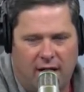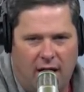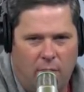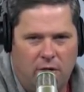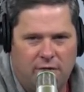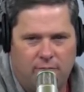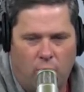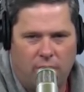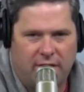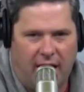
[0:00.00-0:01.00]
I wonder if
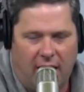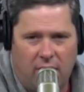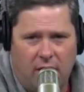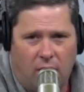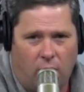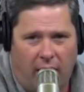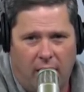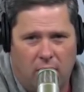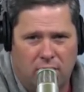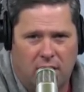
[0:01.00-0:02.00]
more of the area
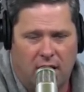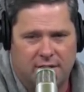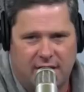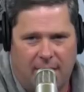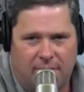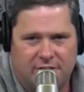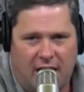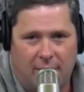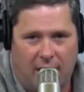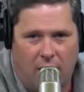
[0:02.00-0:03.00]
around Sanford Stadium.